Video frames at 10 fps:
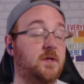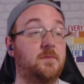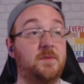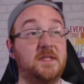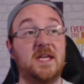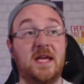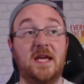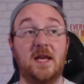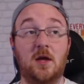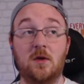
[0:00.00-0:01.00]

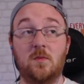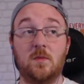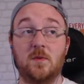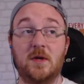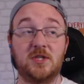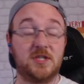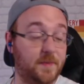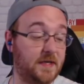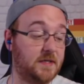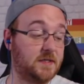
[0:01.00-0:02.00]
particular with the way she
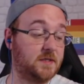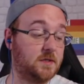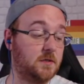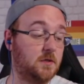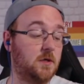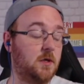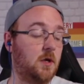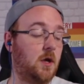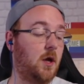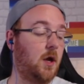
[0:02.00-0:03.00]
speaks,
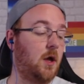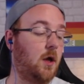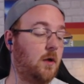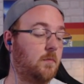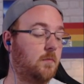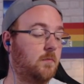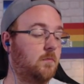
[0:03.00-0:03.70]
and